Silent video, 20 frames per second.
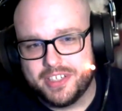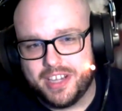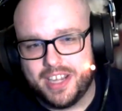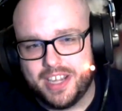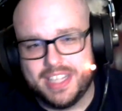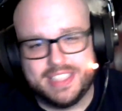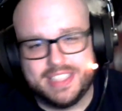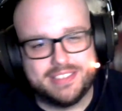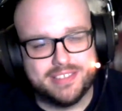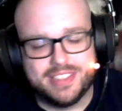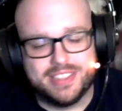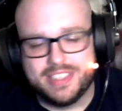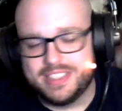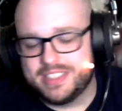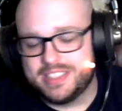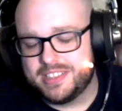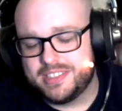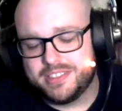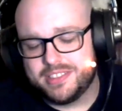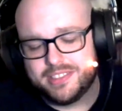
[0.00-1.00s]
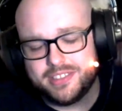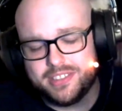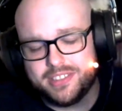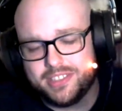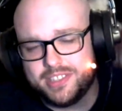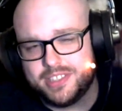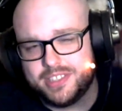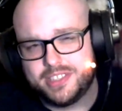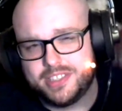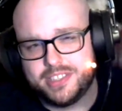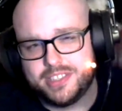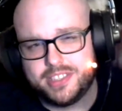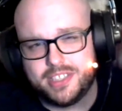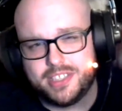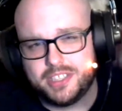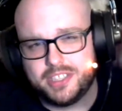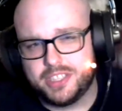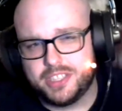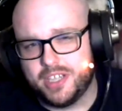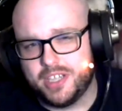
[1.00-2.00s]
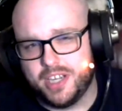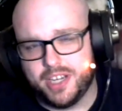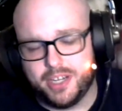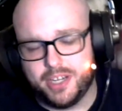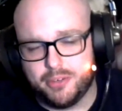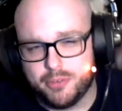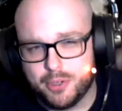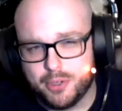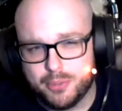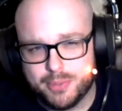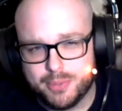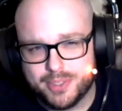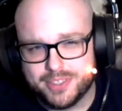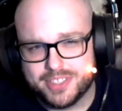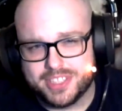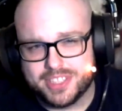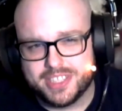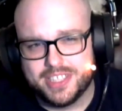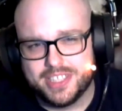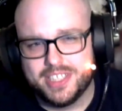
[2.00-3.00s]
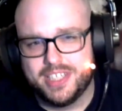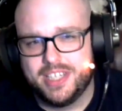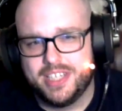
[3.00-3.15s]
It's such tiny rumors.